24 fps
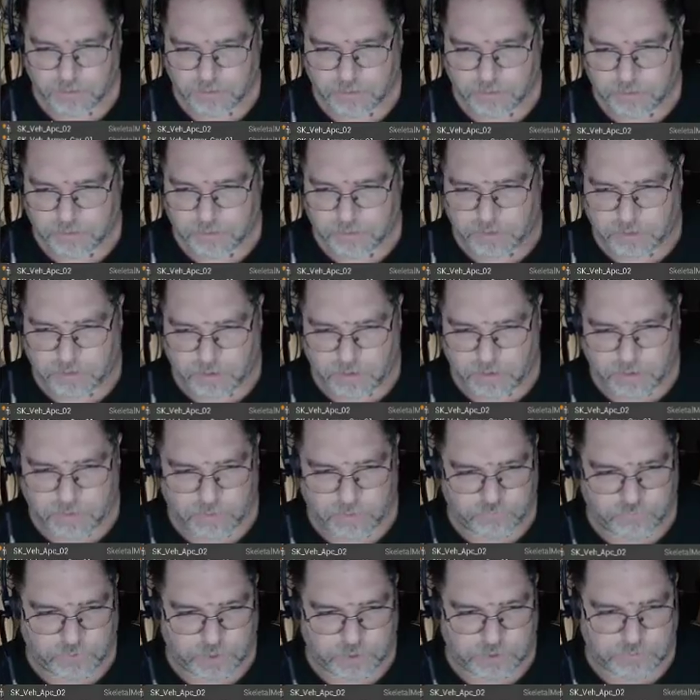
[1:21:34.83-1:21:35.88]
You got cargo
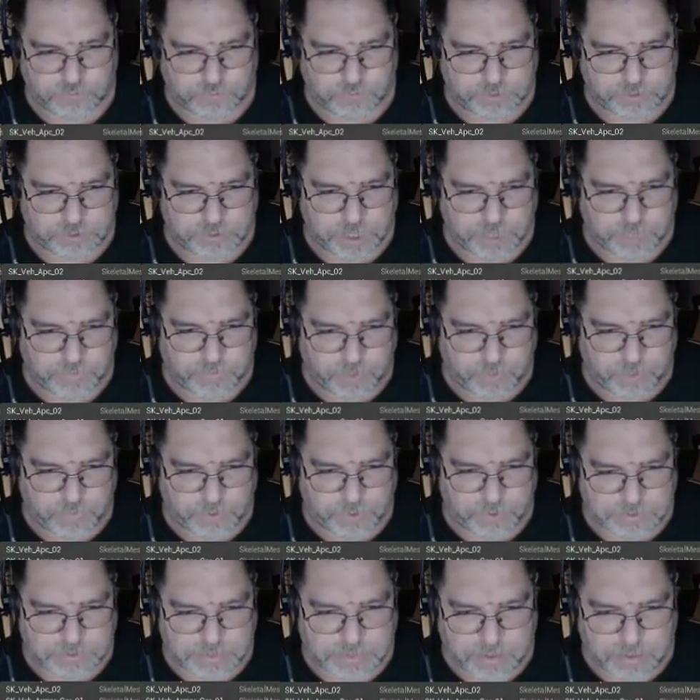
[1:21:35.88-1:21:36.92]
trucks with top up
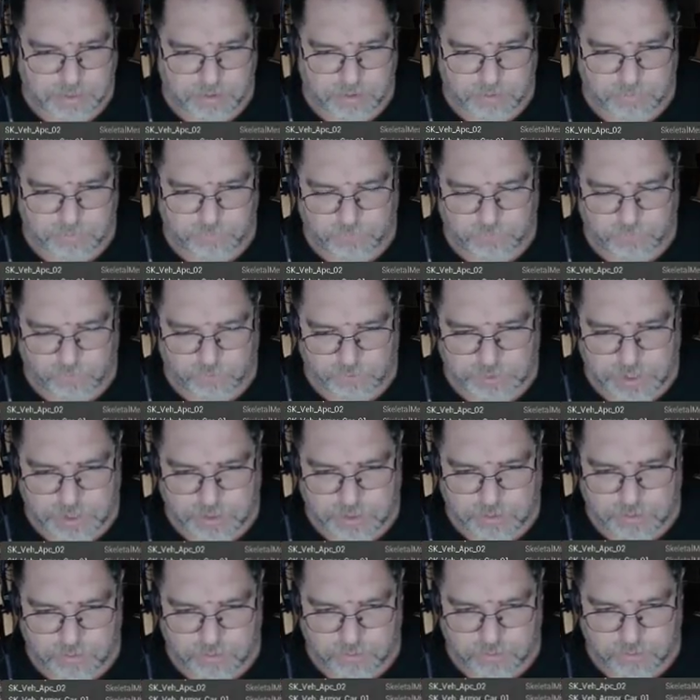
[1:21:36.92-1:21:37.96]
and down, fuel
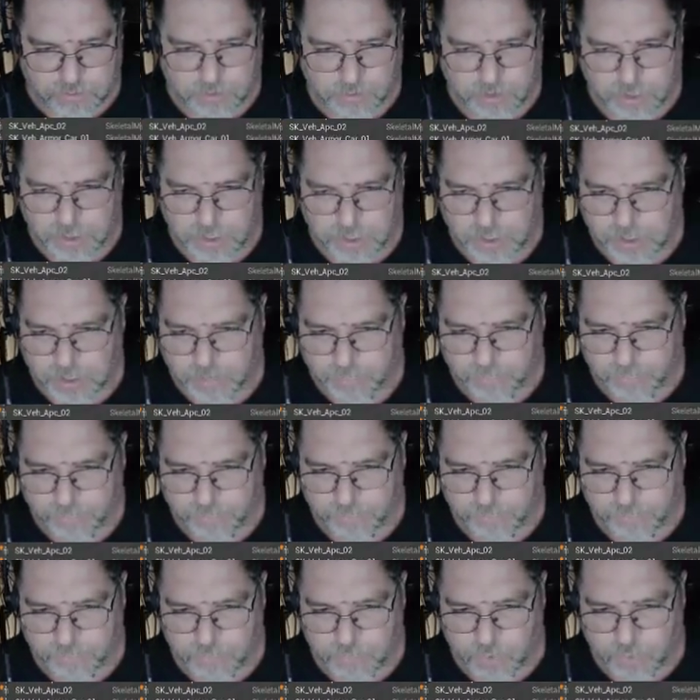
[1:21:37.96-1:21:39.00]
tanker,
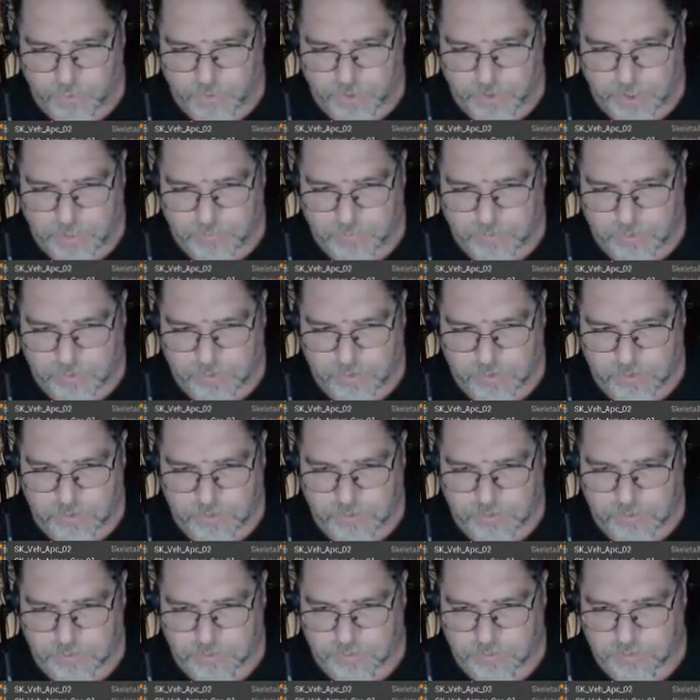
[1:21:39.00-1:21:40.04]
mobile
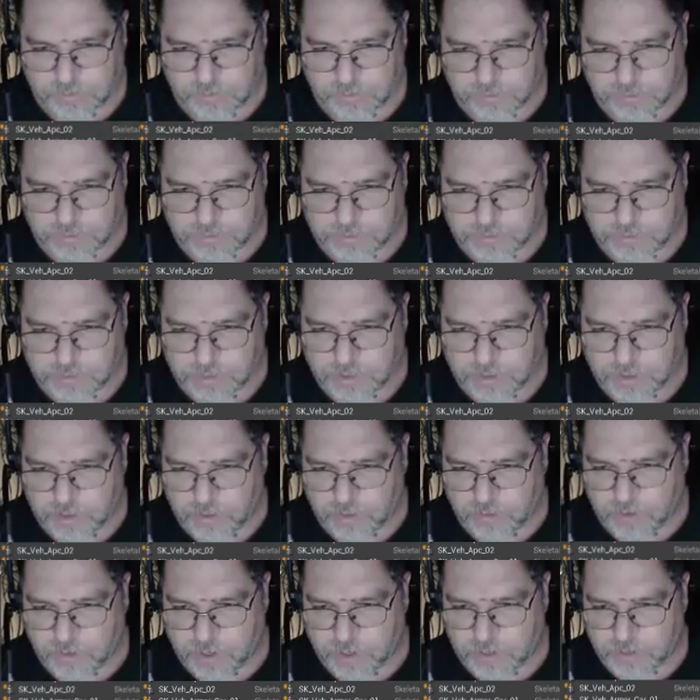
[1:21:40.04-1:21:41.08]
ambulance. Yeah, you
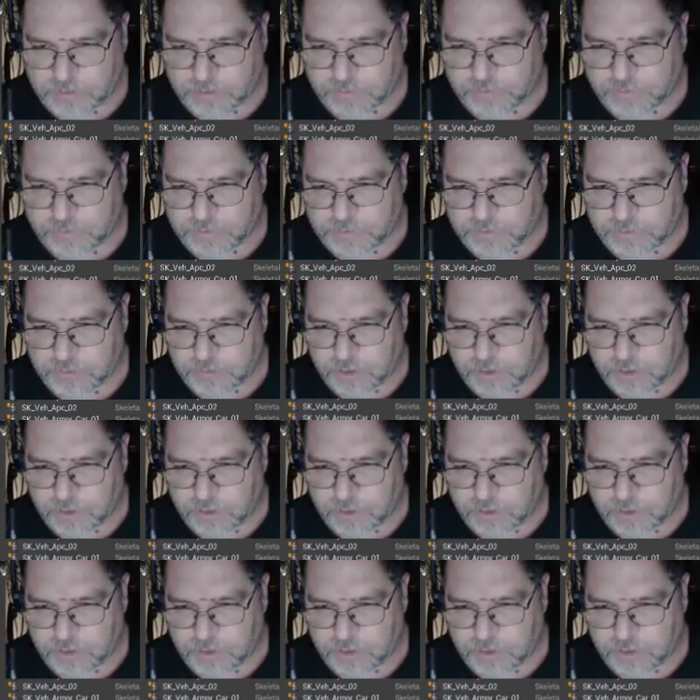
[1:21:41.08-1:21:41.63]
got all kind of stuff.